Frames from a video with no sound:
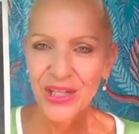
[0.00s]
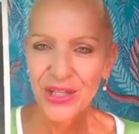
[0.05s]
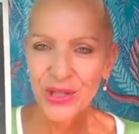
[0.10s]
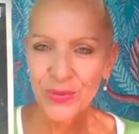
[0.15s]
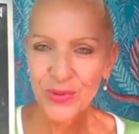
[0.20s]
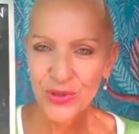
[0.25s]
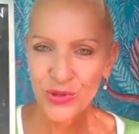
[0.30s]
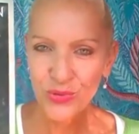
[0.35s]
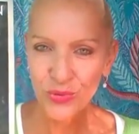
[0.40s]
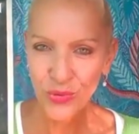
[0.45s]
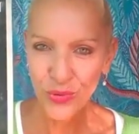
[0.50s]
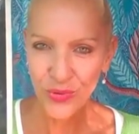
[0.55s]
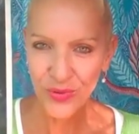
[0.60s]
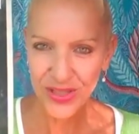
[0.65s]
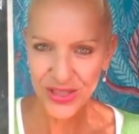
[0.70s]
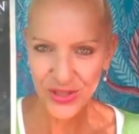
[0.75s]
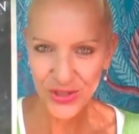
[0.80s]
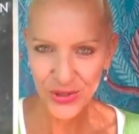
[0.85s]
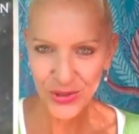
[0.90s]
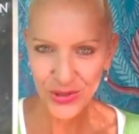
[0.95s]
you are
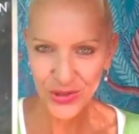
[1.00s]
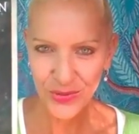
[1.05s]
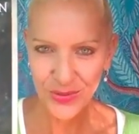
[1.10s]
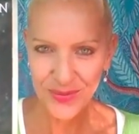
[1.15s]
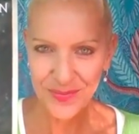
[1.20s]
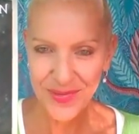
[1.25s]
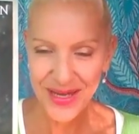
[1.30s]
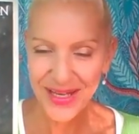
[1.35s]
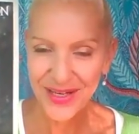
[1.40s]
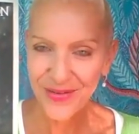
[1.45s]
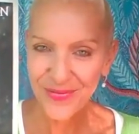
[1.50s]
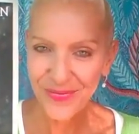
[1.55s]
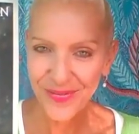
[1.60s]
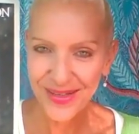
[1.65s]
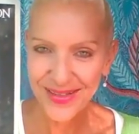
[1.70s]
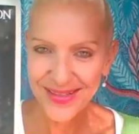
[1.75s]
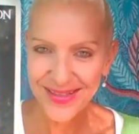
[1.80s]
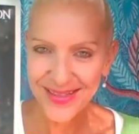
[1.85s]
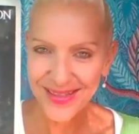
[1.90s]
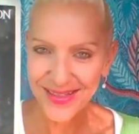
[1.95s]
drawing to you and
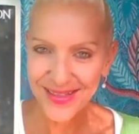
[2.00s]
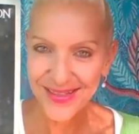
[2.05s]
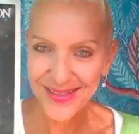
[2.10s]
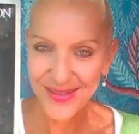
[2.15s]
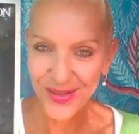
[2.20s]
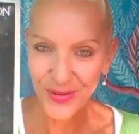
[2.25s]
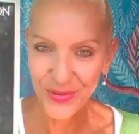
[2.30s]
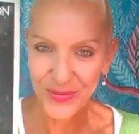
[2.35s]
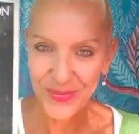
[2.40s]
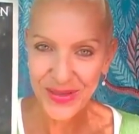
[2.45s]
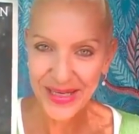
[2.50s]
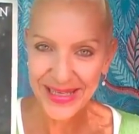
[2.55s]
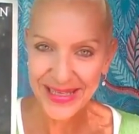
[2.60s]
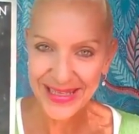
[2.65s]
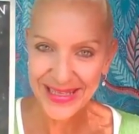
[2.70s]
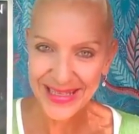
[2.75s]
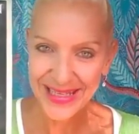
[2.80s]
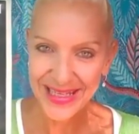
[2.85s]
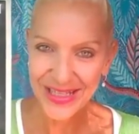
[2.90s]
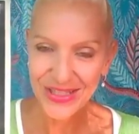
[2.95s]
manifesting a
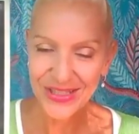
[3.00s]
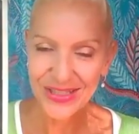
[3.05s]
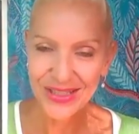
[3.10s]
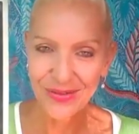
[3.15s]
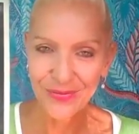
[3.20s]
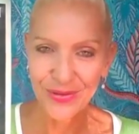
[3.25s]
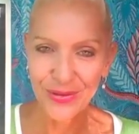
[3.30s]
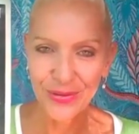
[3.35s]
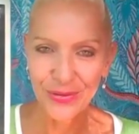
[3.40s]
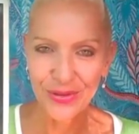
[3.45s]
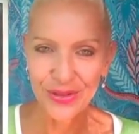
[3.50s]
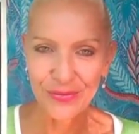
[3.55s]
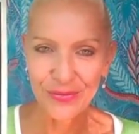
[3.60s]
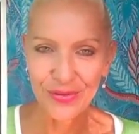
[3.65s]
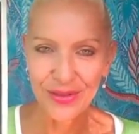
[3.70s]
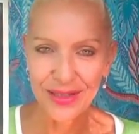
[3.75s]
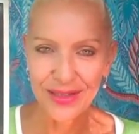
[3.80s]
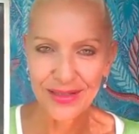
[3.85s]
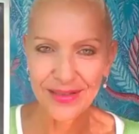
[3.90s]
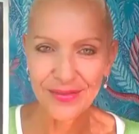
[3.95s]
soulmate connection if you're looking
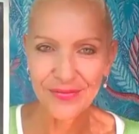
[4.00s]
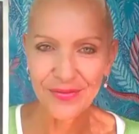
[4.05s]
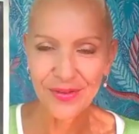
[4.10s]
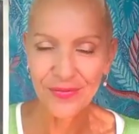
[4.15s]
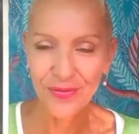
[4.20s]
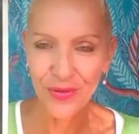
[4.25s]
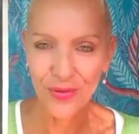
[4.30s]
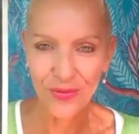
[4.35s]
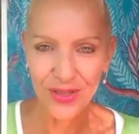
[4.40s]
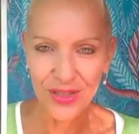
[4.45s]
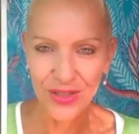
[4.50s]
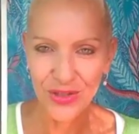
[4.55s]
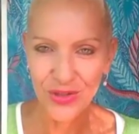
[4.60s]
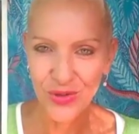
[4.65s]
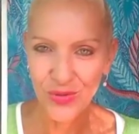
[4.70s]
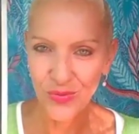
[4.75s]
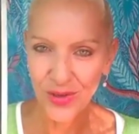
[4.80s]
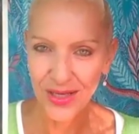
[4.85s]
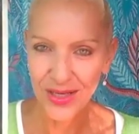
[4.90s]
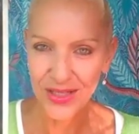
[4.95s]
for love. If you're in a
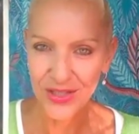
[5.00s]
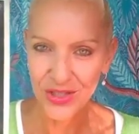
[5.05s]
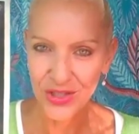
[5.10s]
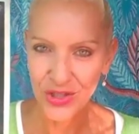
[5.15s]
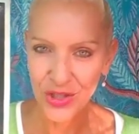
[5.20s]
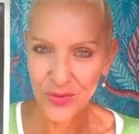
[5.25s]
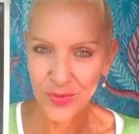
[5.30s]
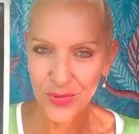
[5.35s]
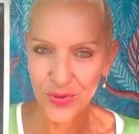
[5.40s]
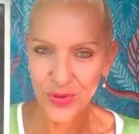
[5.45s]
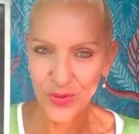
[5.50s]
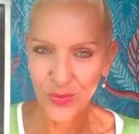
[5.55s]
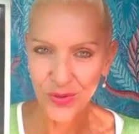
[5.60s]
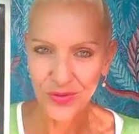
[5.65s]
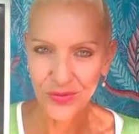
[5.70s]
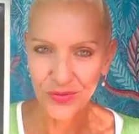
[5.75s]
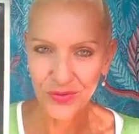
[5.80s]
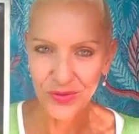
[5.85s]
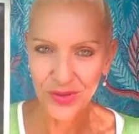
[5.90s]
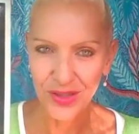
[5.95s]
new relationship and you're
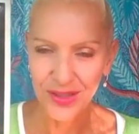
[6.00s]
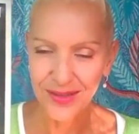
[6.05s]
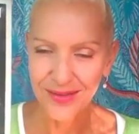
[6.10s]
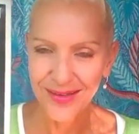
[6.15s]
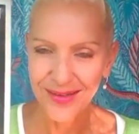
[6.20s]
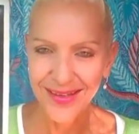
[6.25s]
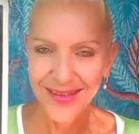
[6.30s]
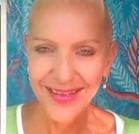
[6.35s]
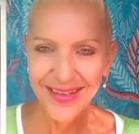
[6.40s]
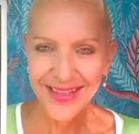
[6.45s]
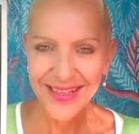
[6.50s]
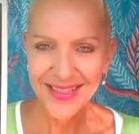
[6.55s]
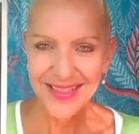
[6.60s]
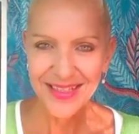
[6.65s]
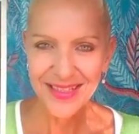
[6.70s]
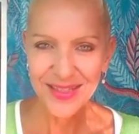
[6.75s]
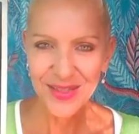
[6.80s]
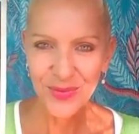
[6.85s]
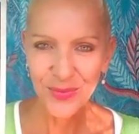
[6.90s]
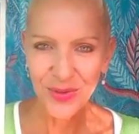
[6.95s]
wondering, is
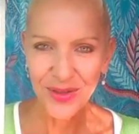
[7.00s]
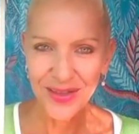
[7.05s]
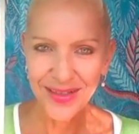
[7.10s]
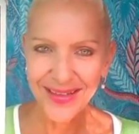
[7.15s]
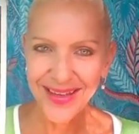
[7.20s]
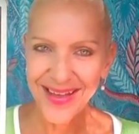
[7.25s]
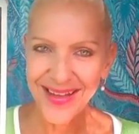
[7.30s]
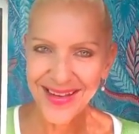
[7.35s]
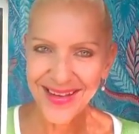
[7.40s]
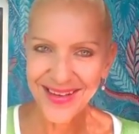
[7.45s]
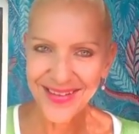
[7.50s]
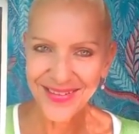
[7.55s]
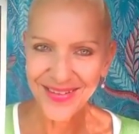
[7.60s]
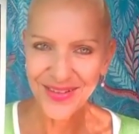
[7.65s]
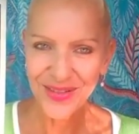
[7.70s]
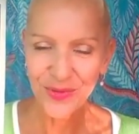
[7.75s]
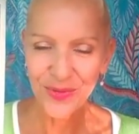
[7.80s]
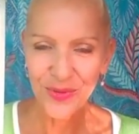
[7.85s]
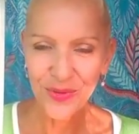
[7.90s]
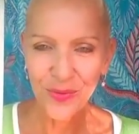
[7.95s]
this the one?
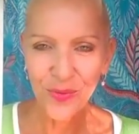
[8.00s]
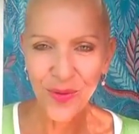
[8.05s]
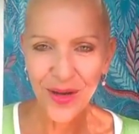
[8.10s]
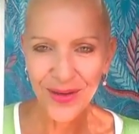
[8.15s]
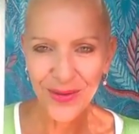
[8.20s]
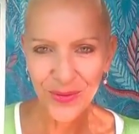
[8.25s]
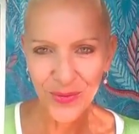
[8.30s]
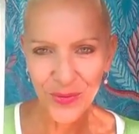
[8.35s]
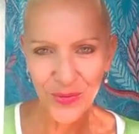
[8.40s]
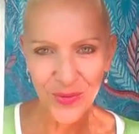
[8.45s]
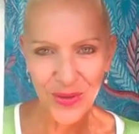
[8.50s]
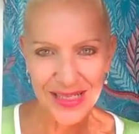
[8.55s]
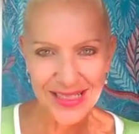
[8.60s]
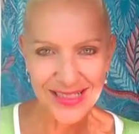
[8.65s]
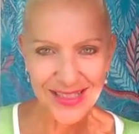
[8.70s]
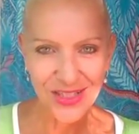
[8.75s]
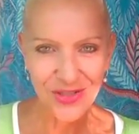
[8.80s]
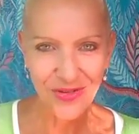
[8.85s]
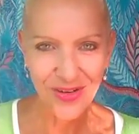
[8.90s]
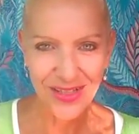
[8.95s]
Hello. Well, one,
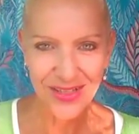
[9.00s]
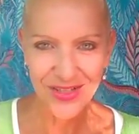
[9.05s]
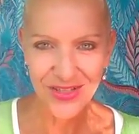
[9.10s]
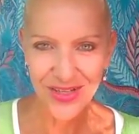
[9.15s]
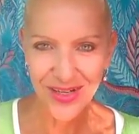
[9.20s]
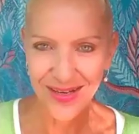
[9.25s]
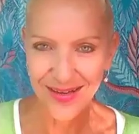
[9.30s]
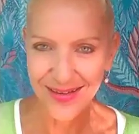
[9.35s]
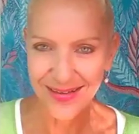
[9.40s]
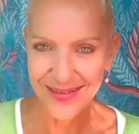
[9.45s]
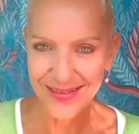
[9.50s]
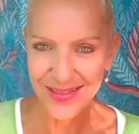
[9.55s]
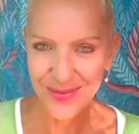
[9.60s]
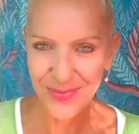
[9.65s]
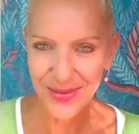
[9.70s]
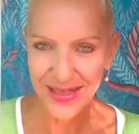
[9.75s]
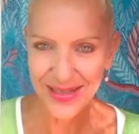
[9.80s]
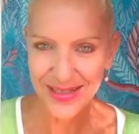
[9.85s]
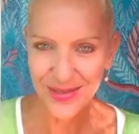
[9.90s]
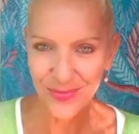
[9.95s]
always trust your heart
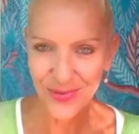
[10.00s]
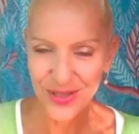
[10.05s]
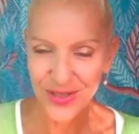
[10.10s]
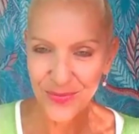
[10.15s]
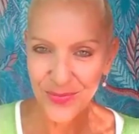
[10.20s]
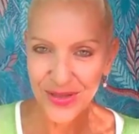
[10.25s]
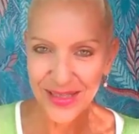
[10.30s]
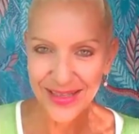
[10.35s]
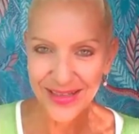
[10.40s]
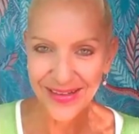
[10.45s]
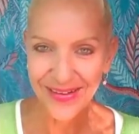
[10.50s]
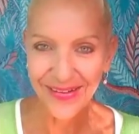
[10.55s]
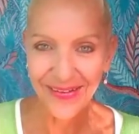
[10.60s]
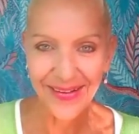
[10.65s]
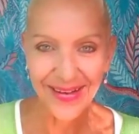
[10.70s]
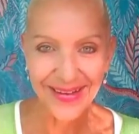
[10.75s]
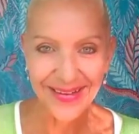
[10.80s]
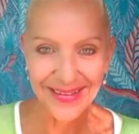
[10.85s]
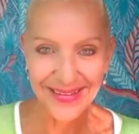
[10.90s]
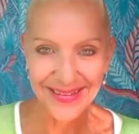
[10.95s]
space, what you're being
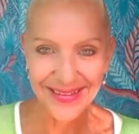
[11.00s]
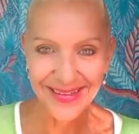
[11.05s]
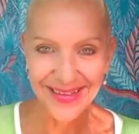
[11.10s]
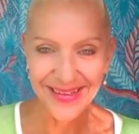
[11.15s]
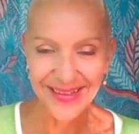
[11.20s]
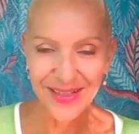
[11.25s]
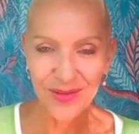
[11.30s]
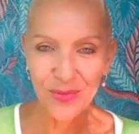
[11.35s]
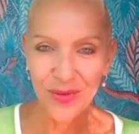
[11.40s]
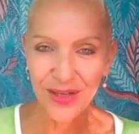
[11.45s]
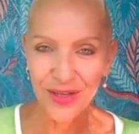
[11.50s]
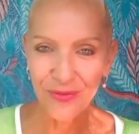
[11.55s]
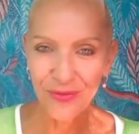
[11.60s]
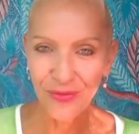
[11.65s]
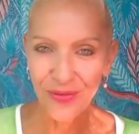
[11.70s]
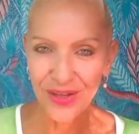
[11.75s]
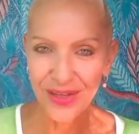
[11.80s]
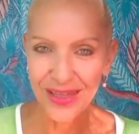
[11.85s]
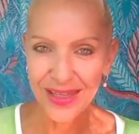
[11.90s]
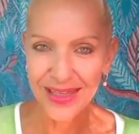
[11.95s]
guided, yeah, by your
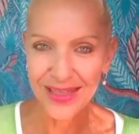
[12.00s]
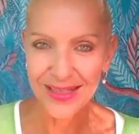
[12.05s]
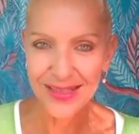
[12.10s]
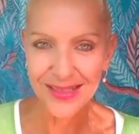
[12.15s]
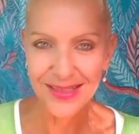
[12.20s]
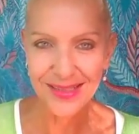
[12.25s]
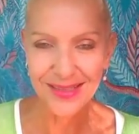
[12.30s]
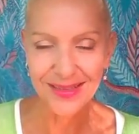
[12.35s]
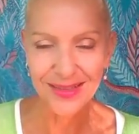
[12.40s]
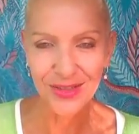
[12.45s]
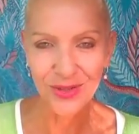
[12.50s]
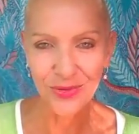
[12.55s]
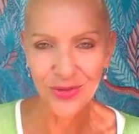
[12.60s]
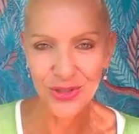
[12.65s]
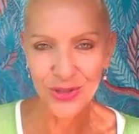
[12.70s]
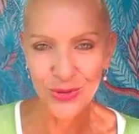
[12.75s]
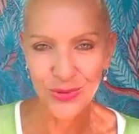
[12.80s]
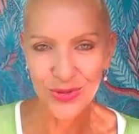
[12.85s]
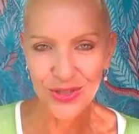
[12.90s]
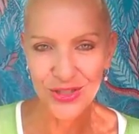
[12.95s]
feelings, your
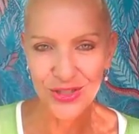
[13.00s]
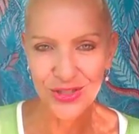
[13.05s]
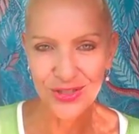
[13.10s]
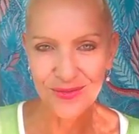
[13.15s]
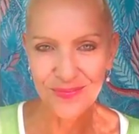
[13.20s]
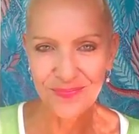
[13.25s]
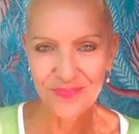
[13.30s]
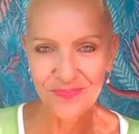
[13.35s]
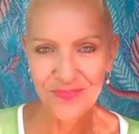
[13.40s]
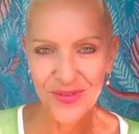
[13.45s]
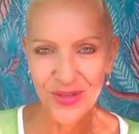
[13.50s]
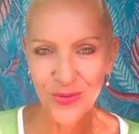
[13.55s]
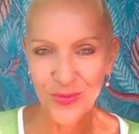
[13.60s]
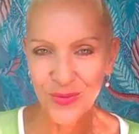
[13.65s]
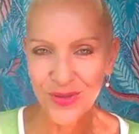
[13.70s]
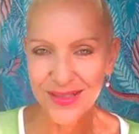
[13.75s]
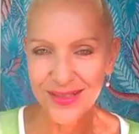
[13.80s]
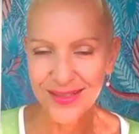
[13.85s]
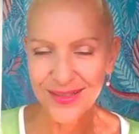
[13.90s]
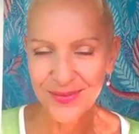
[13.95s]
intuition, your
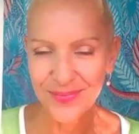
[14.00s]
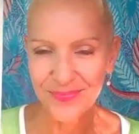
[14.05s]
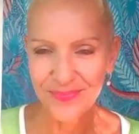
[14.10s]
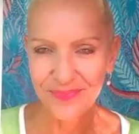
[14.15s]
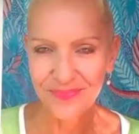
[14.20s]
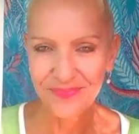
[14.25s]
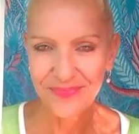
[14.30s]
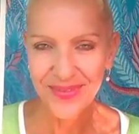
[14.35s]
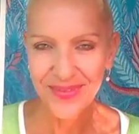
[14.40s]
wisdom.